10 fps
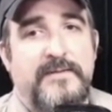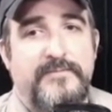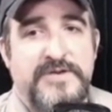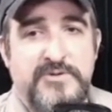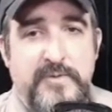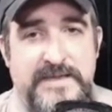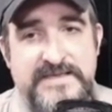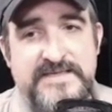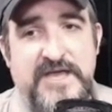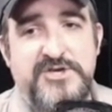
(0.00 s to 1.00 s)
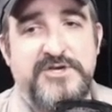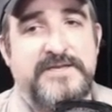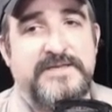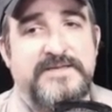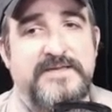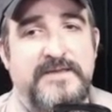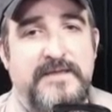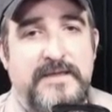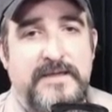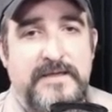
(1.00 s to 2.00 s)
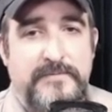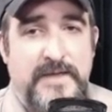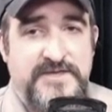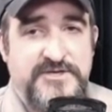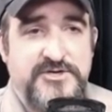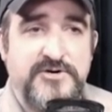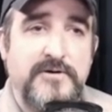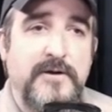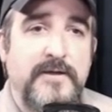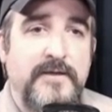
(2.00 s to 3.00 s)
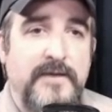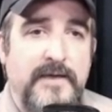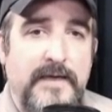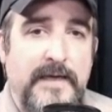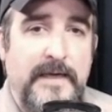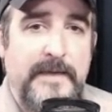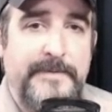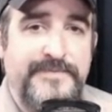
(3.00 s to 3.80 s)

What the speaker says: between sessions in Messenger can